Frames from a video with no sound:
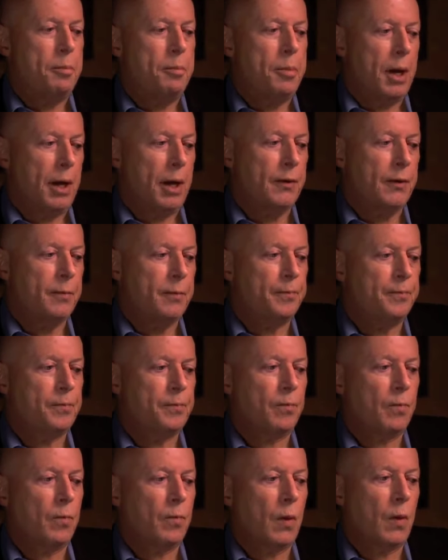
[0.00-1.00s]
But
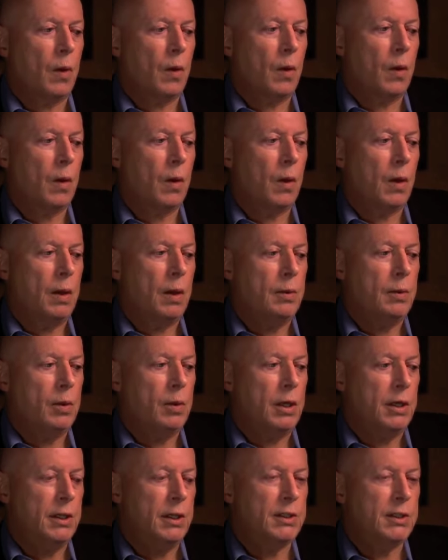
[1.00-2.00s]

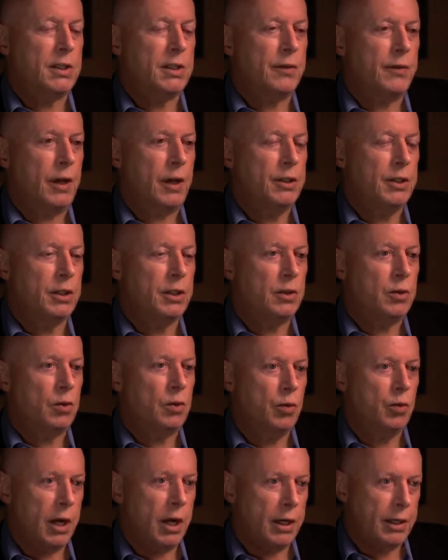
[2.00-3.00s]
it isn't as if I didn't
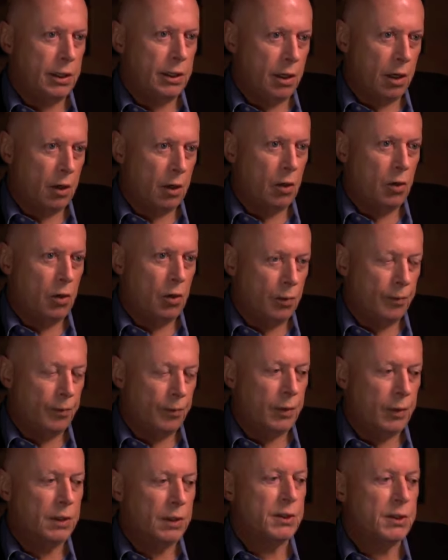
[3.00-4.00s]
already know
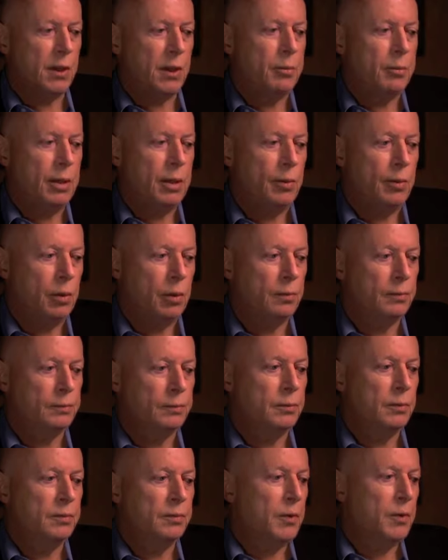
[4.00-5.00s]
that some people,
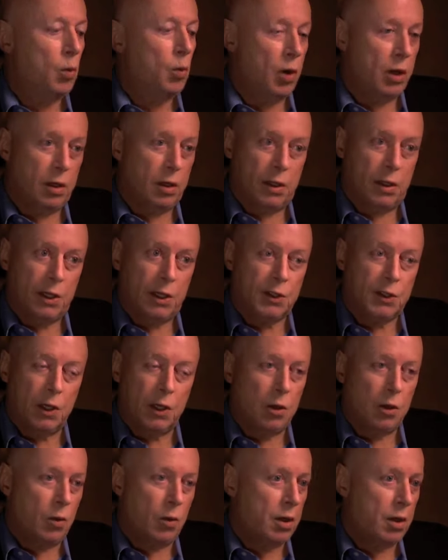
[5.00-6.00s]
whether they're
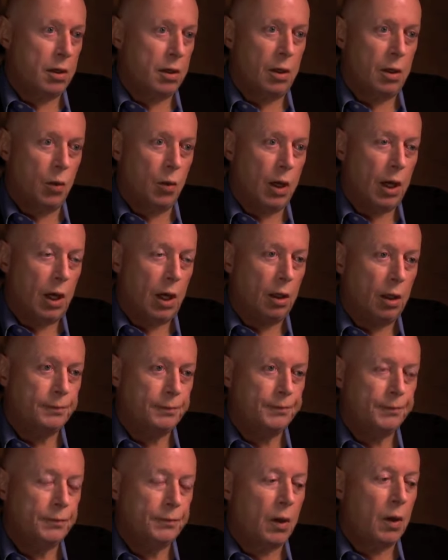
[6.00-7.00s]
sick or whether they're well,
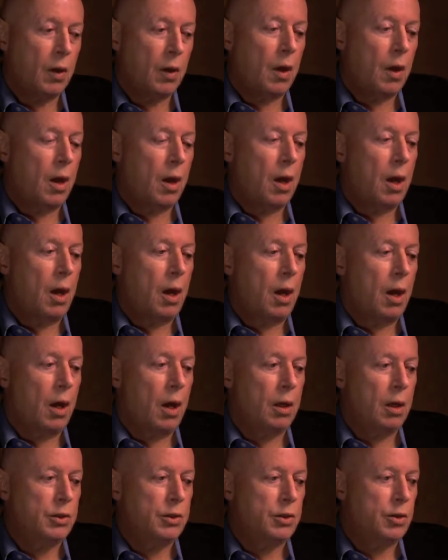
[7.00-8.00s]

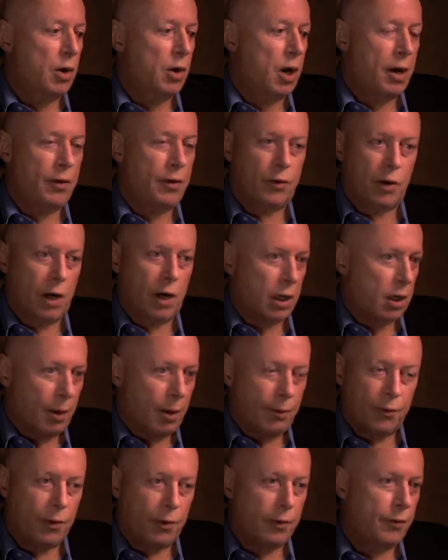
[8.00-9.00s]
derive great
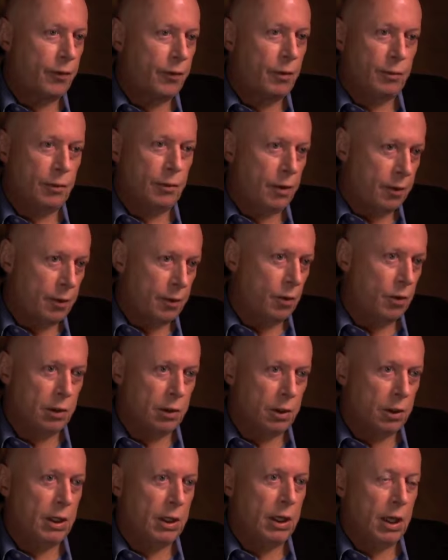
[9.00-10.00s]
comfort from the thought
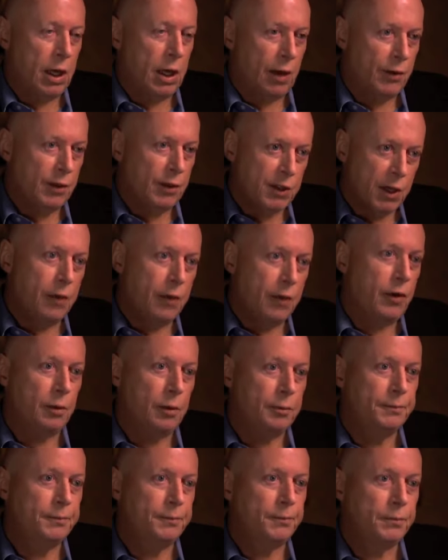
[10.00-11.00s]
that they have a savior,
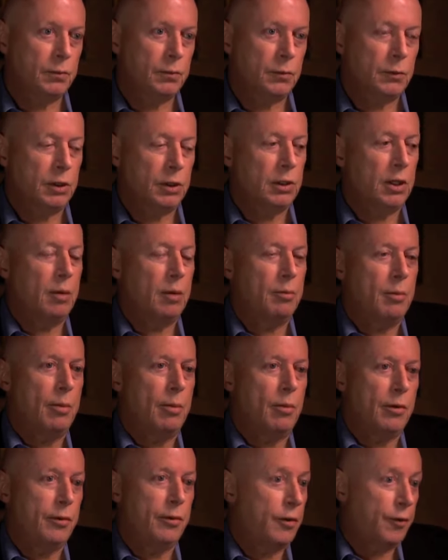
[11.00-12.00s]
that they're a
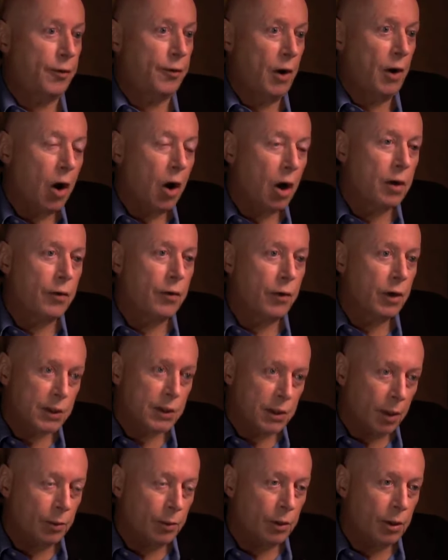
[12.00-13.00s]
member of a flock, for
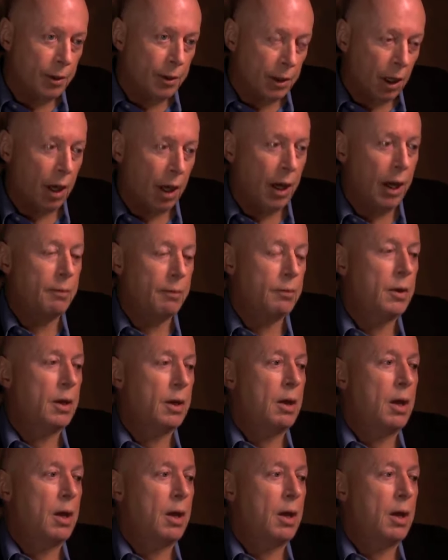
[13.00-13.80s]
example. I mean, I